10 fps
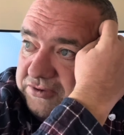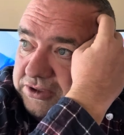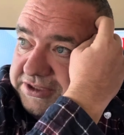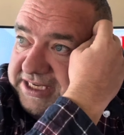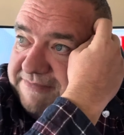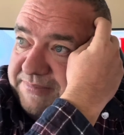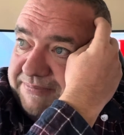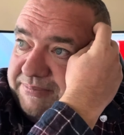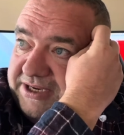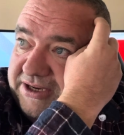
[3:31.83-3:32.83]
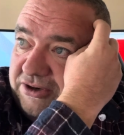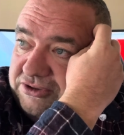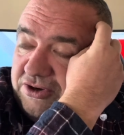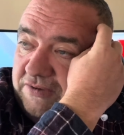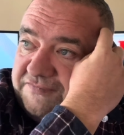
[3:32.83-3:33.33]
followed the Mbappe
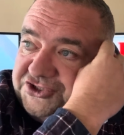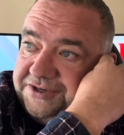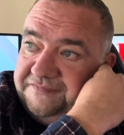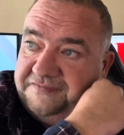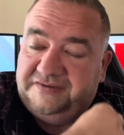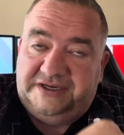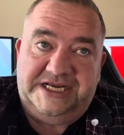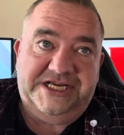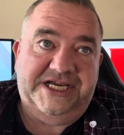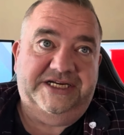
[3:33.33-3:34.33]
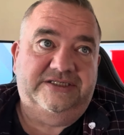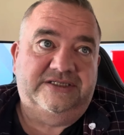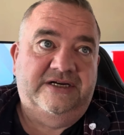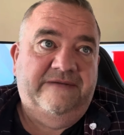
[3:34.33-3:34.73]
on-off shit for fucking years,